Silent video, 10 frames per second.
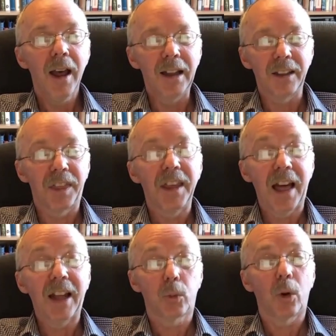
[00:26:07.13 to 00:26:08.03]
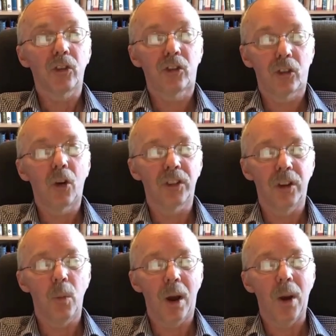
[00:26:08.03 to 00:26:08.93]
And I think that's what shocked
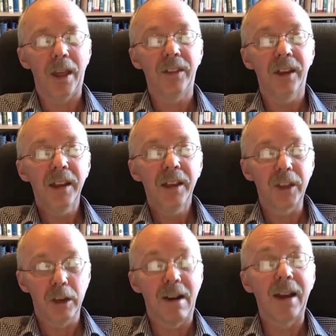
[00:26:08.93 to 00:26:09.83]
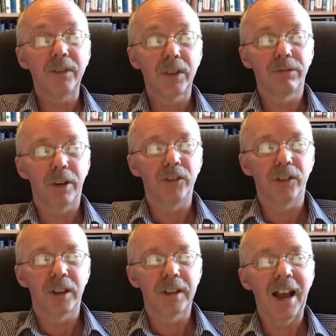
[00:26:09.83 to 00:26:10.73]
them when they arrived in front of
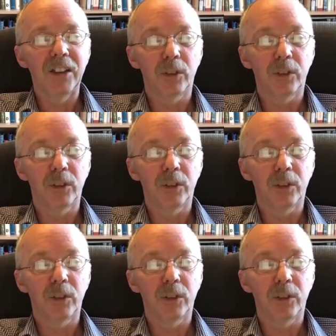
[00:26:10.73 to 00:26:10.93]
the lines,